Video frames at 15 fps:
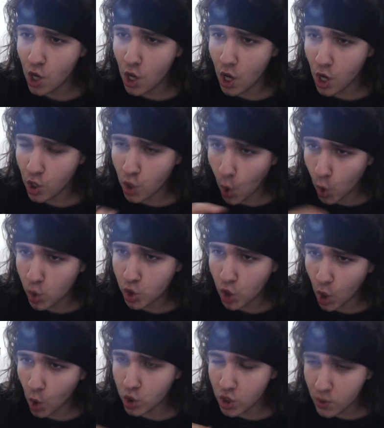cost a
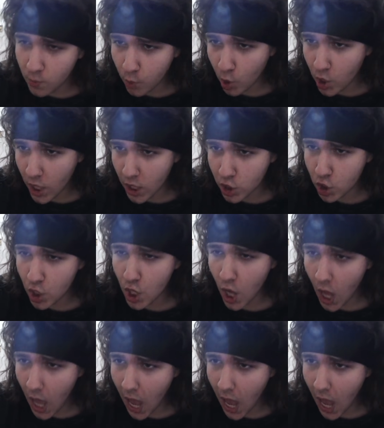lot in production,